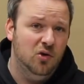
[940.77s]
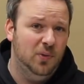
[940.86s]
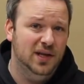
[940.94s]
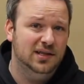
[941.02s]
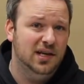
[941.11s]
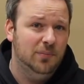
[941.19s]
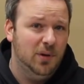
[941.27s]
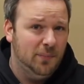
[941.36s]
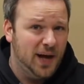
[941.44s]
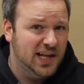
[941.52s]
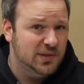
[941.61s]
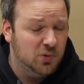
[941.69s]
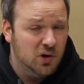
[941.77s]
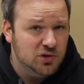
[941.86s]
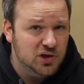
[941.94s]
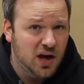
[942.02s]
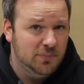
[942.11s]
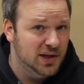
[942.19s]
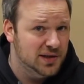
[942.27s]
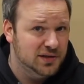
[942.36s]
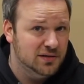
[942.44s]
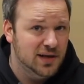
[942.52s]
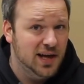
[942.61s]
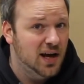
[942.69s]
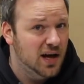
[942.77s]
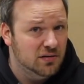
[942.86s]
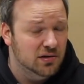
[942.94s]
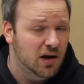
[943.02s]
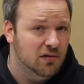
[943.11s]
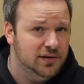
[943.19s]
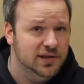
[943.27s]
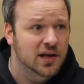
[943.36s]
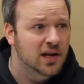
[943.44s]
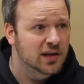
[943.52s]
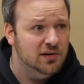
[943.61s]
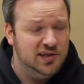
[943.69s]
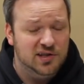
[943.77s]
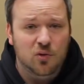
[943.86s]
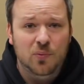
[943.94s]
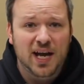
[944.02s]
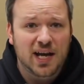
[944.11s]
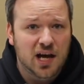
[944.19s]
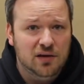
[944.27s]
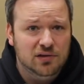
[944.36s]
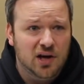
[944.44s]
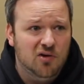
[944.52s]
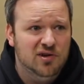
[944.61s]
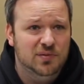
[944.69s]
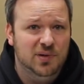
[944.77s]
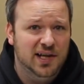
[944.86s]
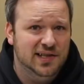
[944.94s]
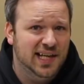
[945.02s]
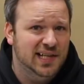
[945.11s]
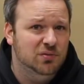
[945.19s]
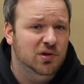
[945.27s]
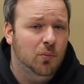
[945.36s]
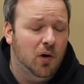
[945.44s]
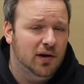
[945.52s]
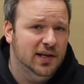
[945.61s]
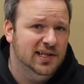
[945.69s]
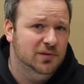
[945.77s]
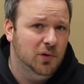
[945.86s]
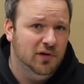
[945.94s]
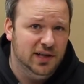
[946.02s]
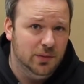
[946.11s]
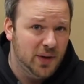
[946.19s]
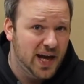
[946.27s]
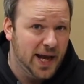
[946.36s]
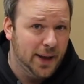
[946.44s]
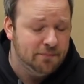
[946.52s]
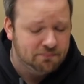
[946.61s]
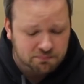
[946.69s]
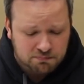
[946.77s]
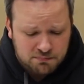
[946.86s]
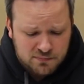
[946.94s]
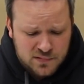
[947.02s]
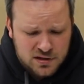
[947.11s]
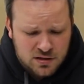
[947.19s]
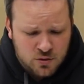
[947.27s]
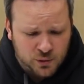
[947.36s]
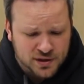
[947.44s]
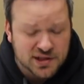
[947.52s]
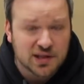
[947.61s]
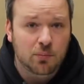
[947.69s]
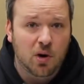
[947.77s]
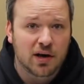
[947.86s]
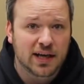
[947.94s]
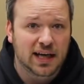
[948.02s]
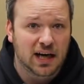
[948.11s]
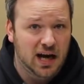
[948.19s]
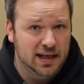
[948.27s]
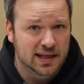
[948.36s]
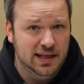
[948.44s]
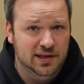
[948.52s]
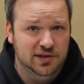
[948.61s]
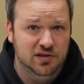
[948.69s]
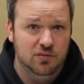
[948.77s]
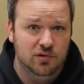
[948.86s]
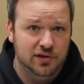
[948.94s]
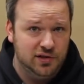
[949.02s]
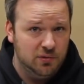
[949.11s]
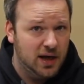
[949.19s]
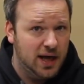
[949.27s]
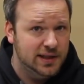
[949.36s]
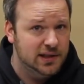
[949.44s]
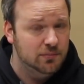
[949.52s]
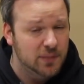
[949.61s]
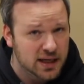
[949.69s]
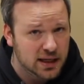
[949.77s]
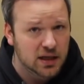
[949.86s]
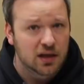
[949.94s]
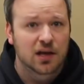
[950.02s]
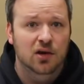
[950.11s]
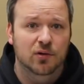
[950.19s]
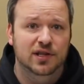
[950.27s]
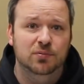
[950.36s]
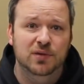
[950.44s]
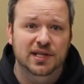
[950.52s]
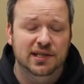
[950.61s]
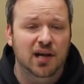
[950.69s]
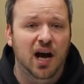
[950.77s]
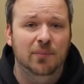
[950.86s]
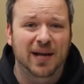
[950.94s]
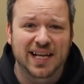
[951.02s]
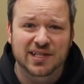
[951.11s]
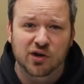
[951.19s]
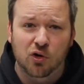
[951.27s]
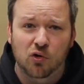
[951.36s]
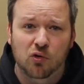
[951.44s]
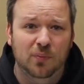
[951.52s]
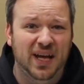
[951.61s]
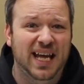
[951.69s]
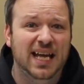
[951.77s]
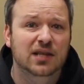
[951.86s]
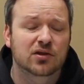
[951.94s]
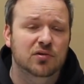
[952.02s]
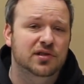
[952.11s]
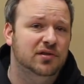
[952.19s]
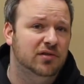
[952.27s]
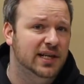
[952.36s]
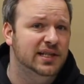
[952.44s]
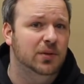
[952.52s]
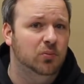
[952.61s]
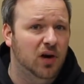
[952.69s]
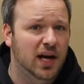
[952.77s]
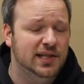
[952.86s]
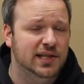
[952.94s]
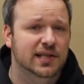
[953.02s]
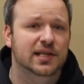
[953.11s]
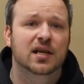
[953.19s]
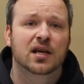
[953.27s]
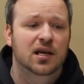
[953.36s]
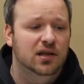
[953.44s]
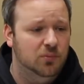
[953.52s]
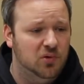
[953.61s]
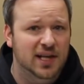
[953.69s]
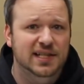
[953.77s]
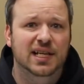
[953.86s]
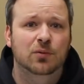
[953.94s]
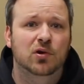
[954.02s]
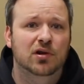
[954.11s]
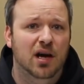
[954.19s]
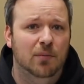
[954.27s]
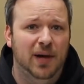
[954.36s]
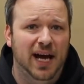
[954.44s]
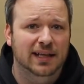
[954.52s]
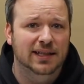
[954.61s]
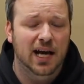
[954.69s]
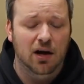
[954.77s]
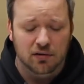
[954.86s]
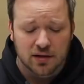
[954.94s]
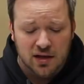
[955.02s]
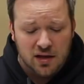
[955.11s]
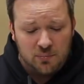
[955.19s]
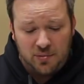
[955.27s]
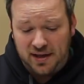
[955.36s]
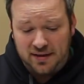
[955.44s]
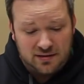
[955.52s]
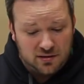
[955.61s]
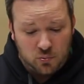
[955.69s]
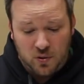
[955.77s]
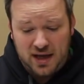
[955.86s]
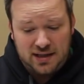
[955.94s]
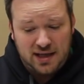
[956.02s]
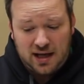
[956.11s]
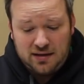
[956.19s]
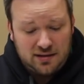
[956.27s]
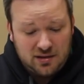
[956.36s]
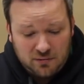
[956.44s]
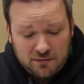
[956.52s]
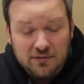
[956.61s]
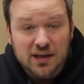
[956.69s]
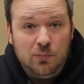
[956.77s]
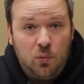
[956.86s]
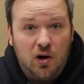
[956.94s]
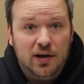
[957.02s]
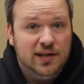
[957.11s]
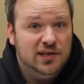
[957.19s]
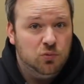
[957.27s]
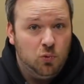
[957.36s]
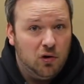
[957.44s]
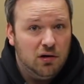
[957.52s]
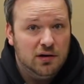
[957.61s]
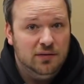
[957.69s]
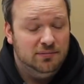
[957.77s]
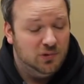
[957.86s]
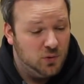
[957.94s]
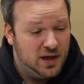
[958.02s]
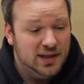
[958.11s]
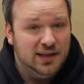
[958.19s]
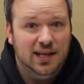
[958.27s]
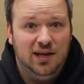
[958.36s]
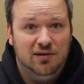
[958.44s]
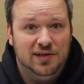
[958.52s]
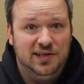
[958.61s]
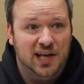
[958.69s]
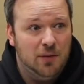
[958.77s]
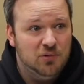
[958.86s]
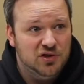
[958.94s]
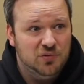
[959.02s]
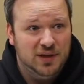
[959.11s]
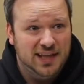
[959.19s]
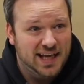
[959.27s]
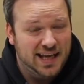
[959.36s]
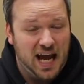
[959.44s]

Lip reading: who picked it up at Bass Pro Shop yesterday, $100, you're still paying $100 because that's what the market is willing to pay. Once the market, i.e. consumers, you guys and me, once we stop as a whole paying those crazy prices, the pricing will come back down. But the way that, you know, free markets work, the way that they are established, the way that